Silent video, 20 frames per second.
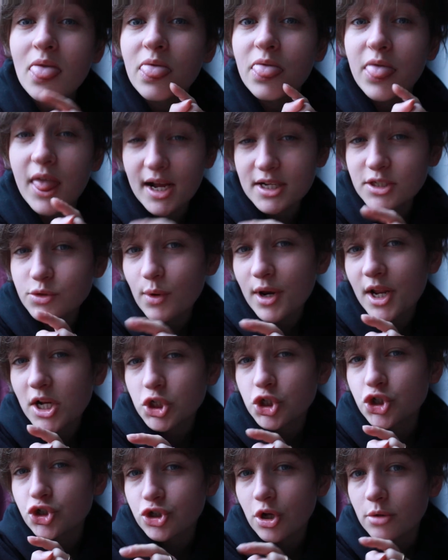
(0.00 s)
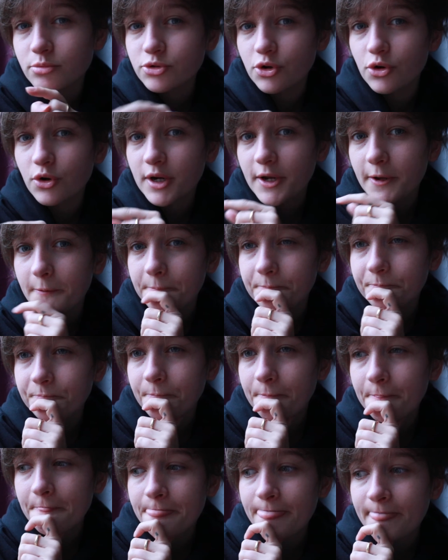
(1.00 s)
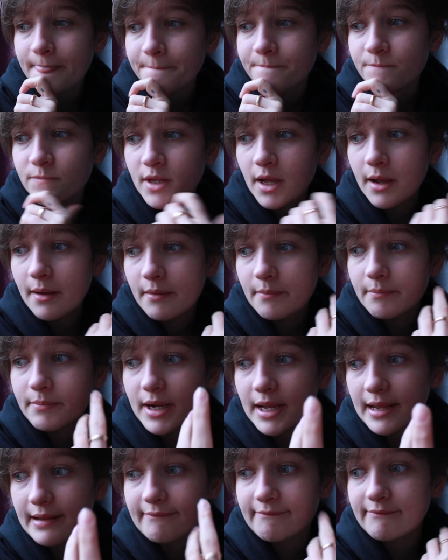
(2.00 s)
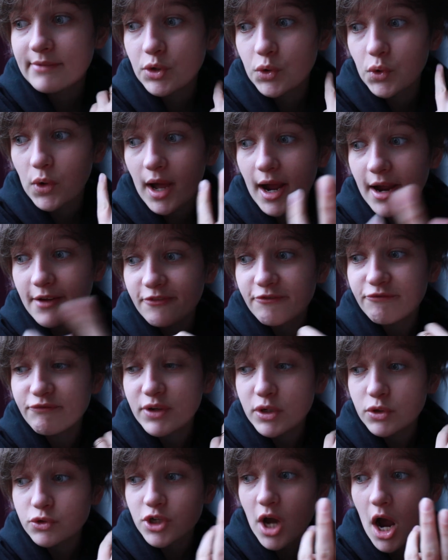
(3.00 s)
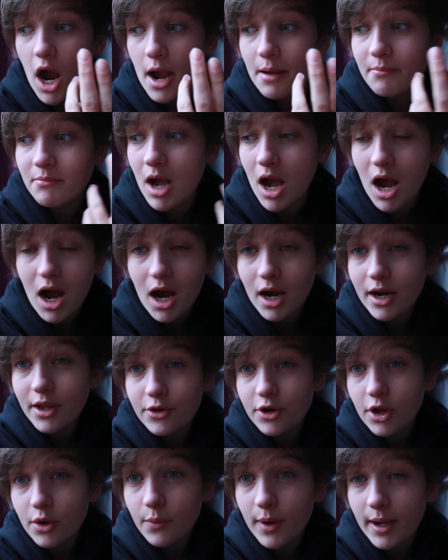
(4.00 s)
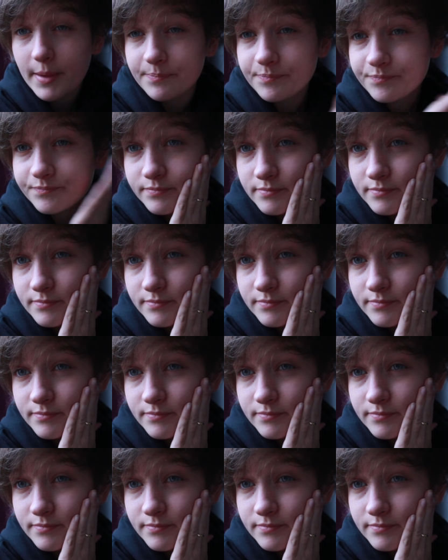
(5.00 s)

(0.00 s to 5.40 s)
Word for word: that's when I should stop talking but in real life, in real time, I don't know when.